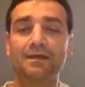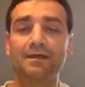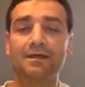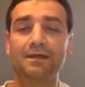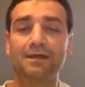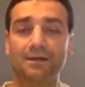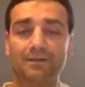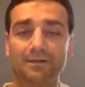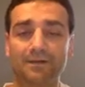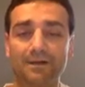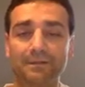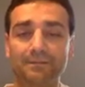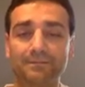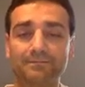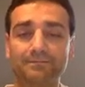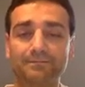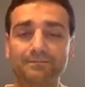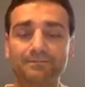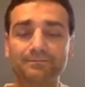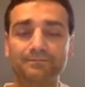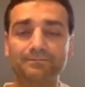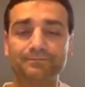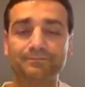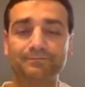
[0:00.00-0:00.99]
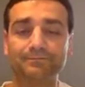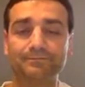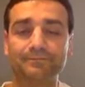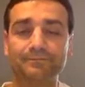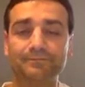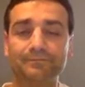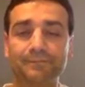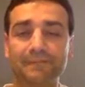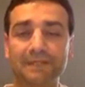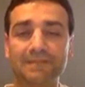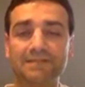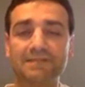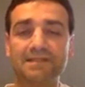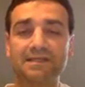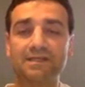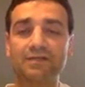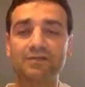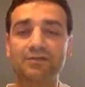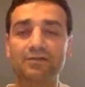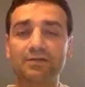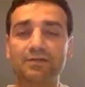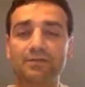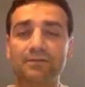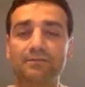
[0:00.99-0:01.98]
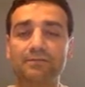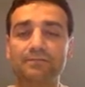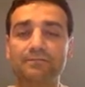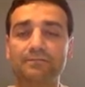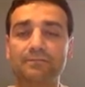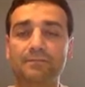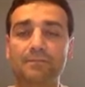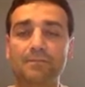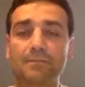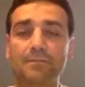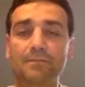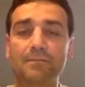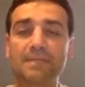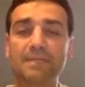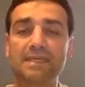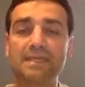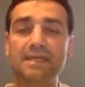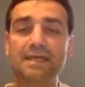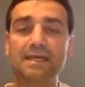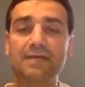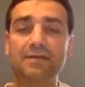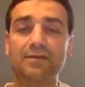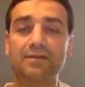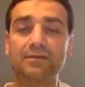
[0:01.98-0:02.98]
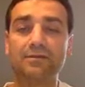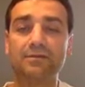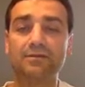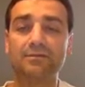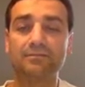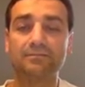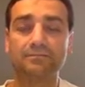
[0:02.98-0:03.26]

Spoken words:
All right. Let's take a look here. Meander.